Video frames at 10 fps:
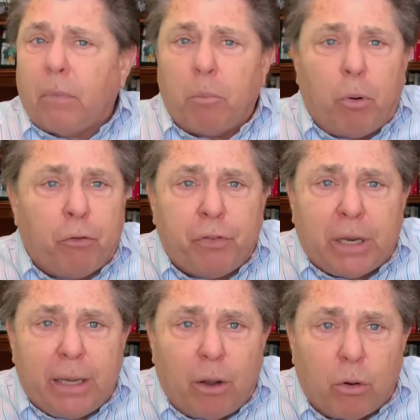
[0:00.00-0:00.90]

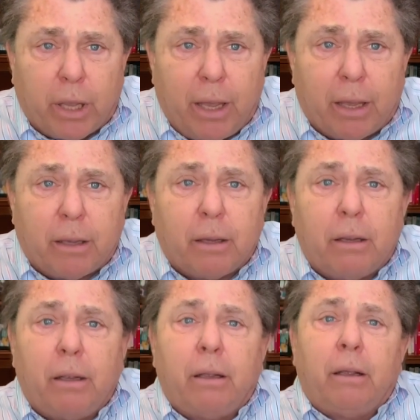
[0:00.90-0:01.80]
Perfectly okay.
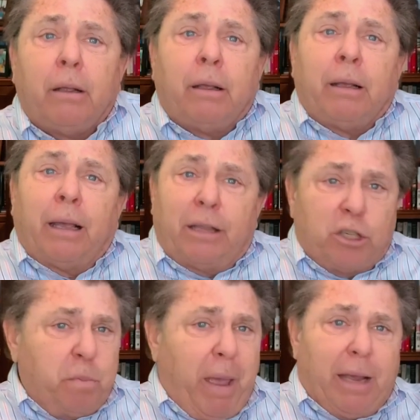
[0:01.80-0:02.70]

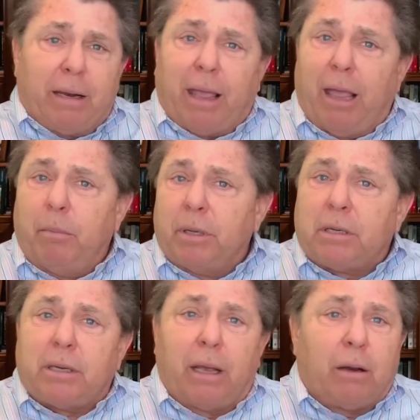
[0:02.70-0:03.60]
This man came and said,